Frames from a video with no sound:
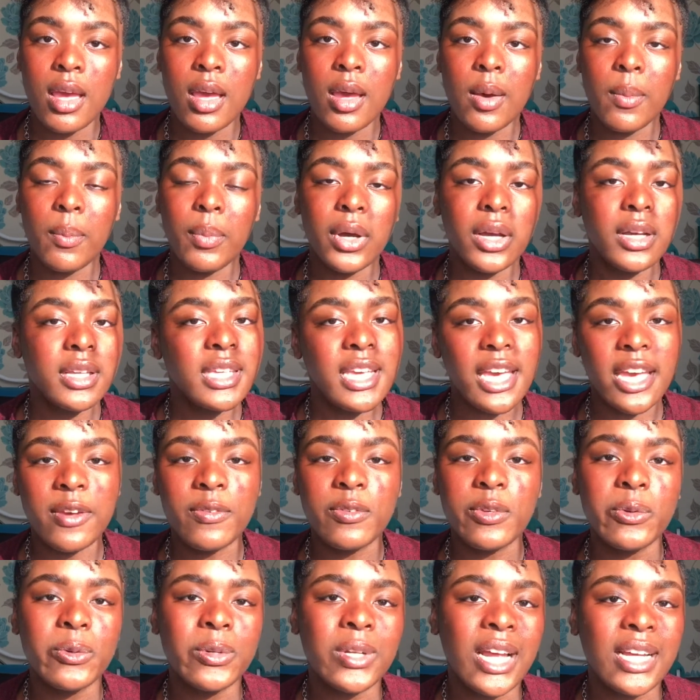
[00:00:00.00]
But yeah, if
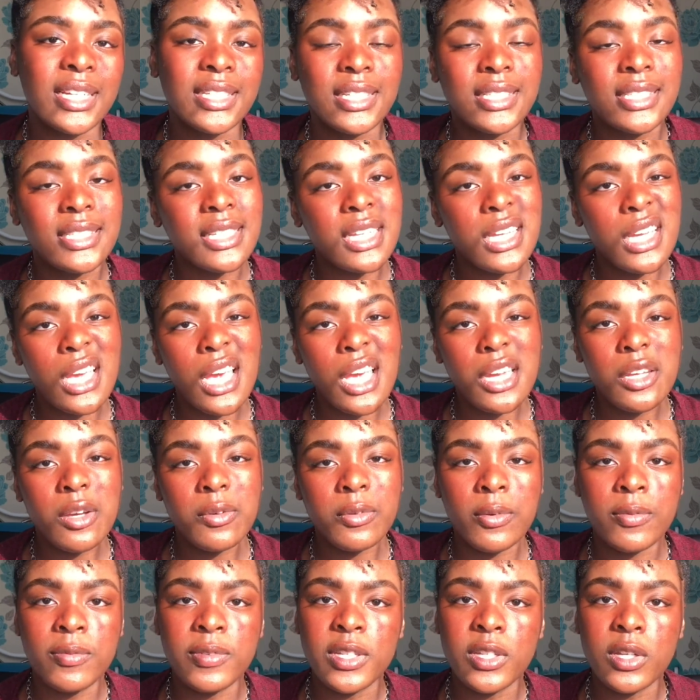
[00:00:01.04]
you would like to see any other
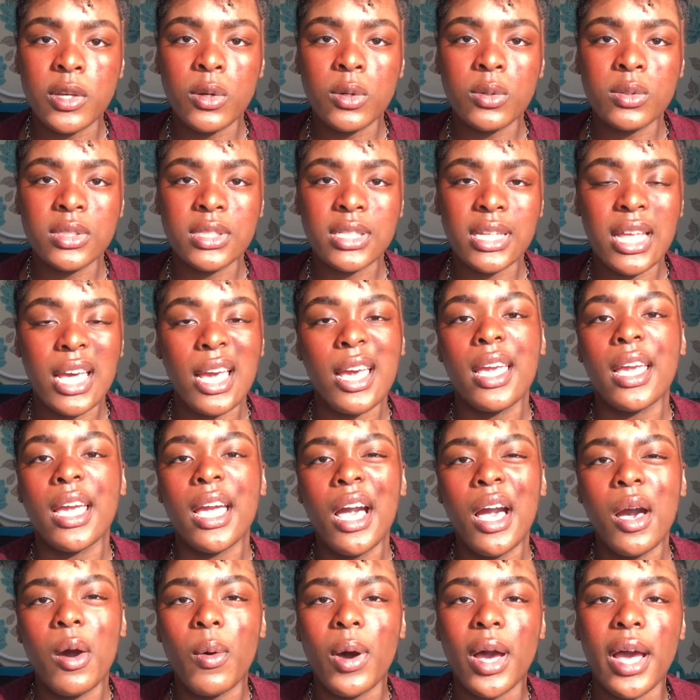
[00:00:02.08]
videos, like
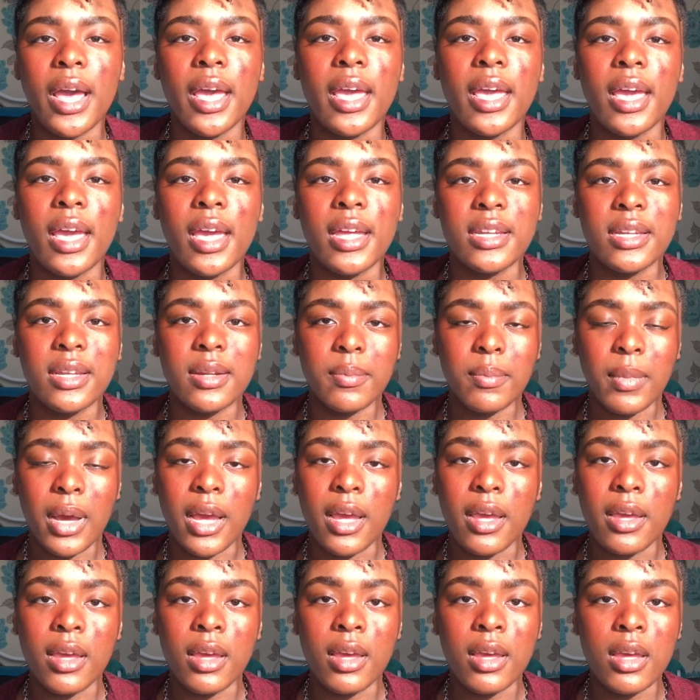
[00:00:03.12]
how I edit
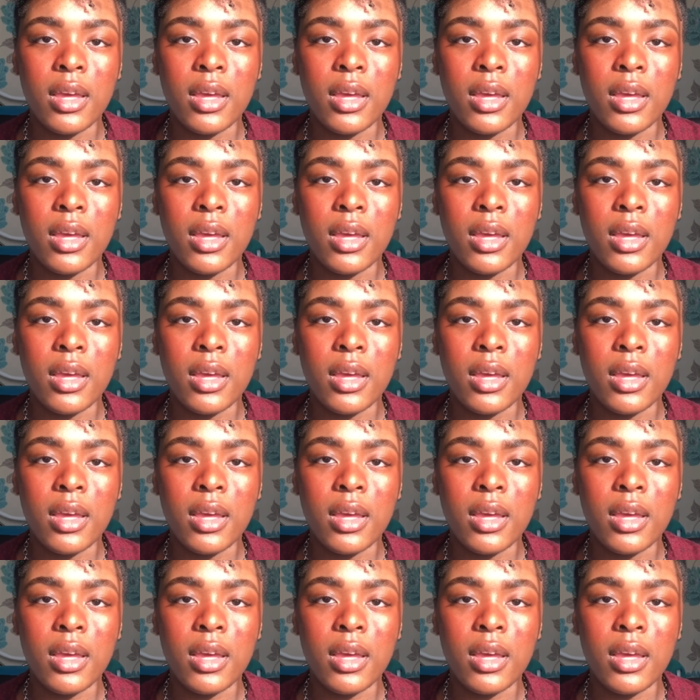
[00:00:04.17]
my